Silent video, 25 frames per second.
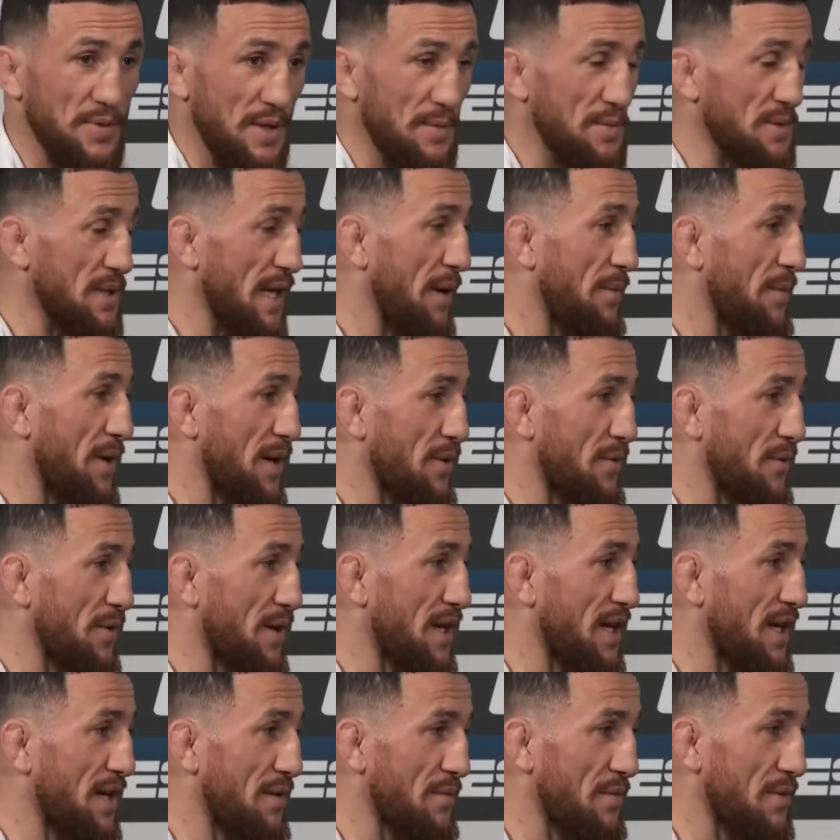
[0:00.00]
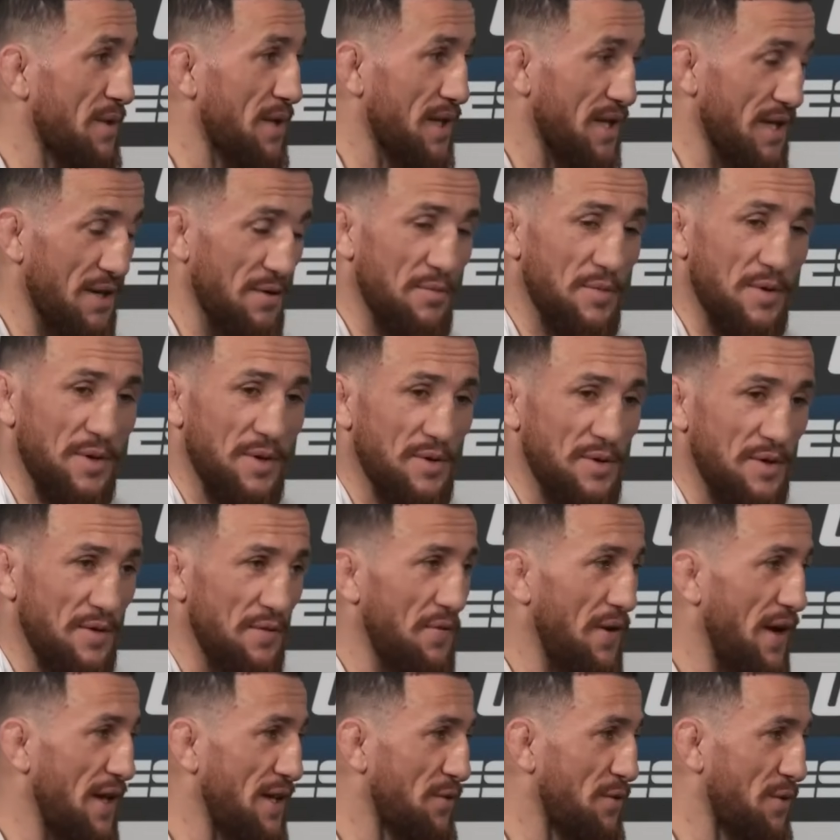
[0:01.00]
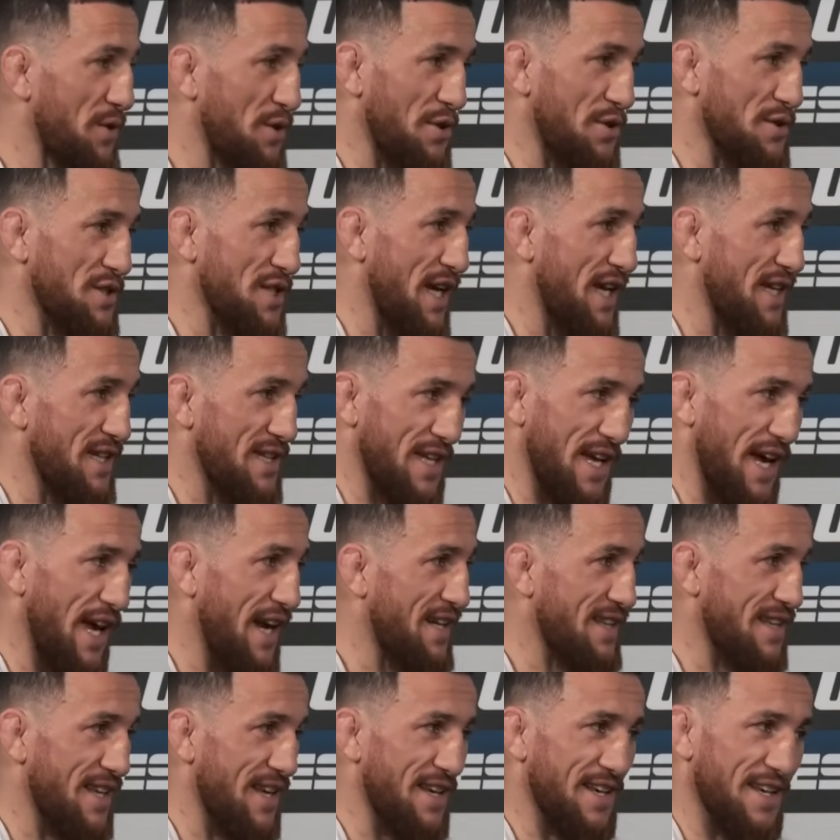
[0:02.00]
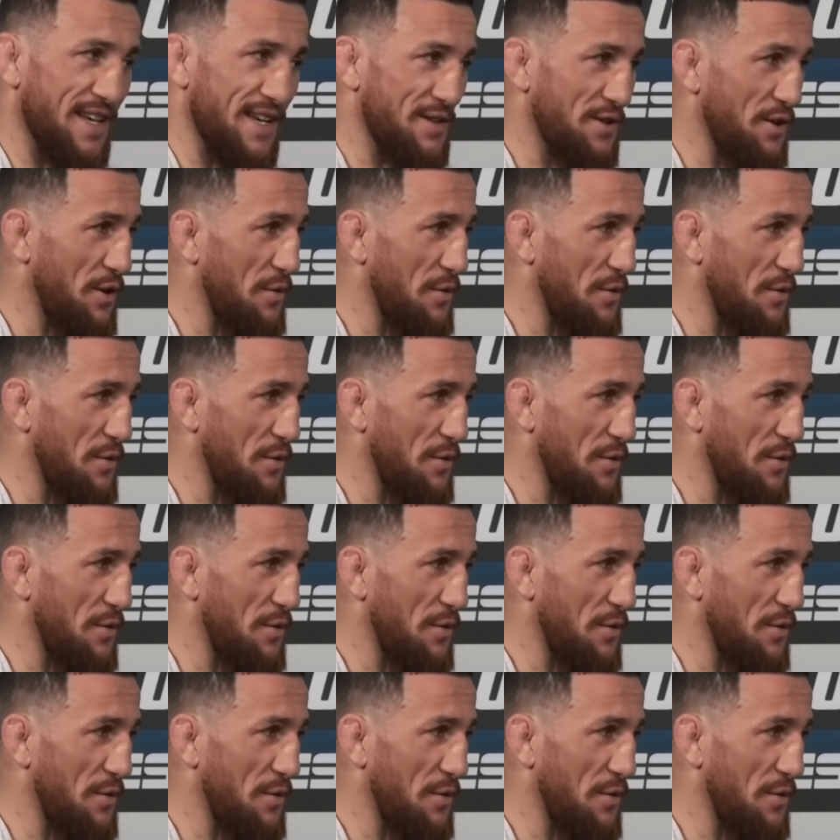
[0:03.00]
if somebody will give me the funny videos idea, I'll take it.